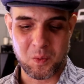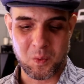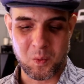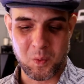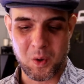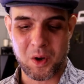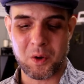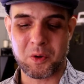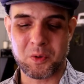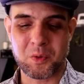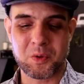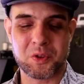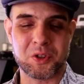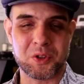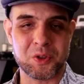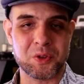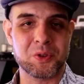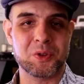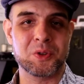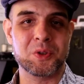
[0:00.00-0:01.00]
what
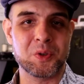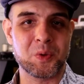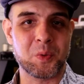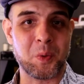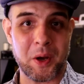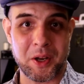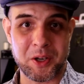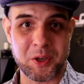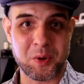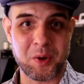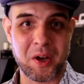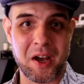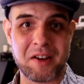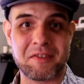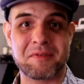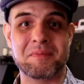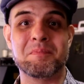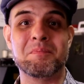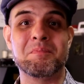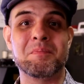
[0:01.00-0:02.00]
do you do when you
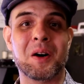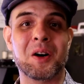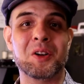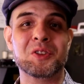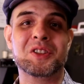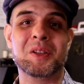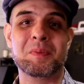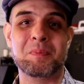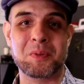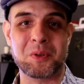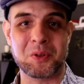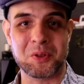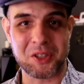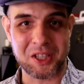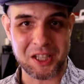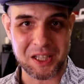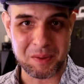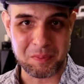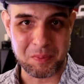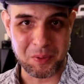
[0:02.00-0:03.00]
have multiple
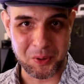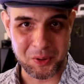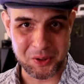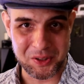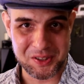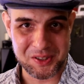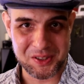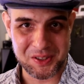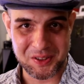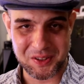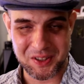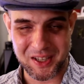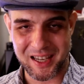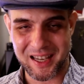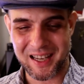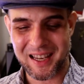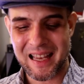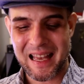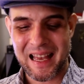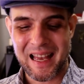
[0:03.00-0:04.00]
keyboards,
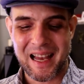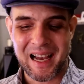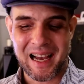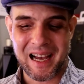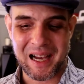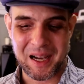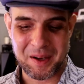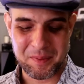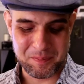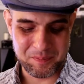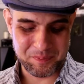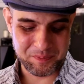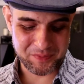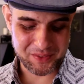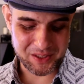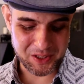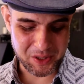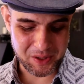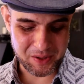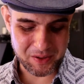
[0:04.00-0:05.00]
okay?
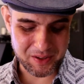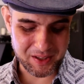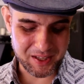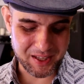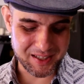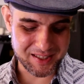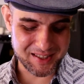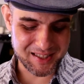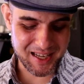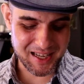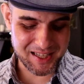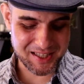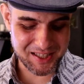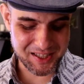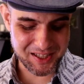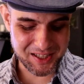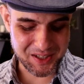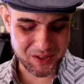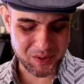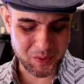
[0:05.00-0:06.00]
He
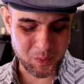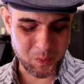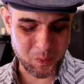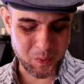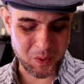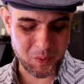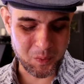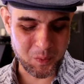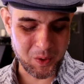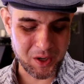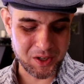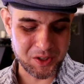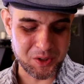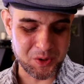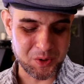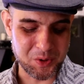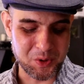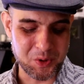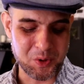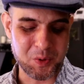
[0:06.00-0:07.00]
says here, what
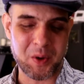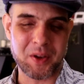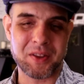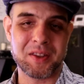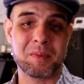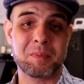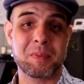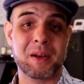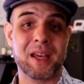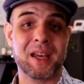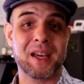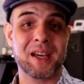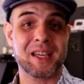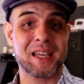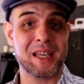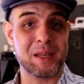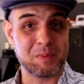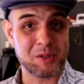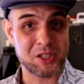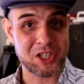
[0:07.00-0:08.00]
do you do when the player
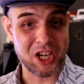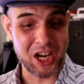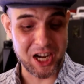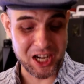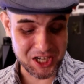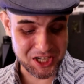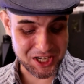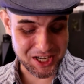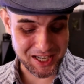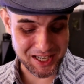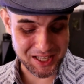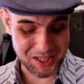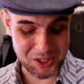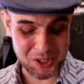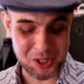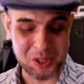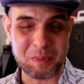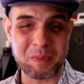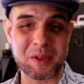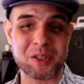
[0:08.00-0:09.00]
keeps changing
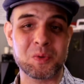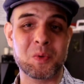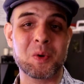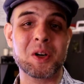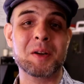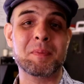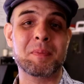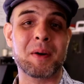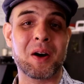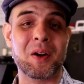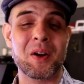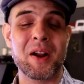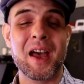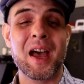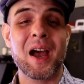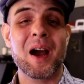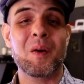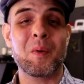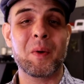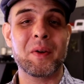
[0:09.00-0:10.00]
instruments? What about
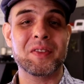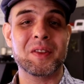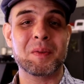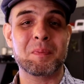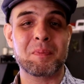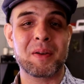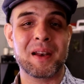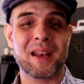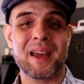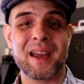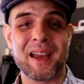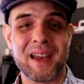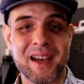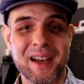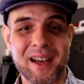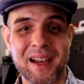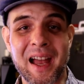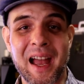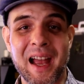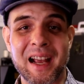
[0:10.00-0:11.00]
when the
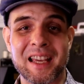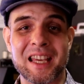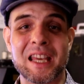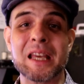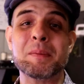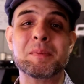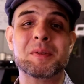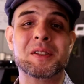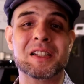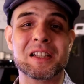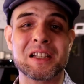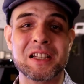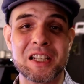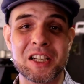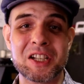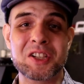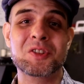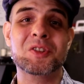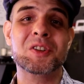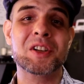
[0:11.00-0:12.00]
player keeps
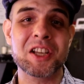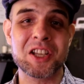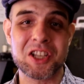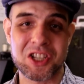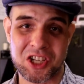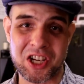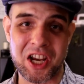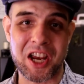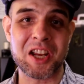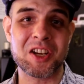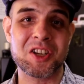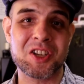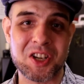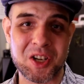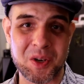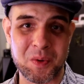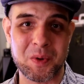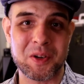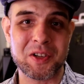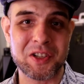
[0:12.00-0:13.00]
literally
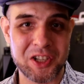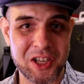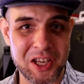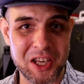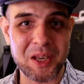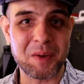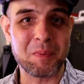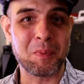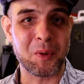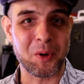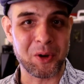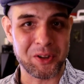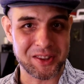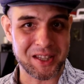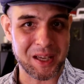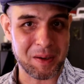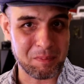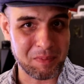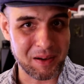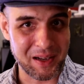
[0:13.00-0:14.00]
changing which
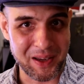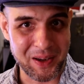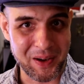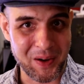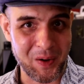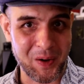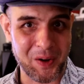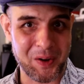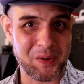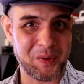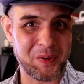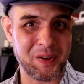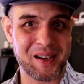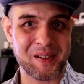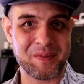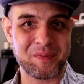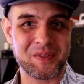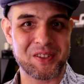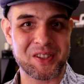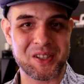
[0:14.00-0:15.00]
keyboard they play on,
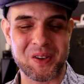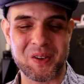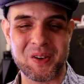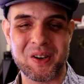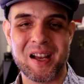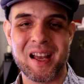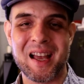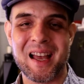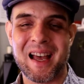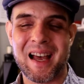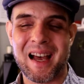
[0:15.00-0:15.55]
right? So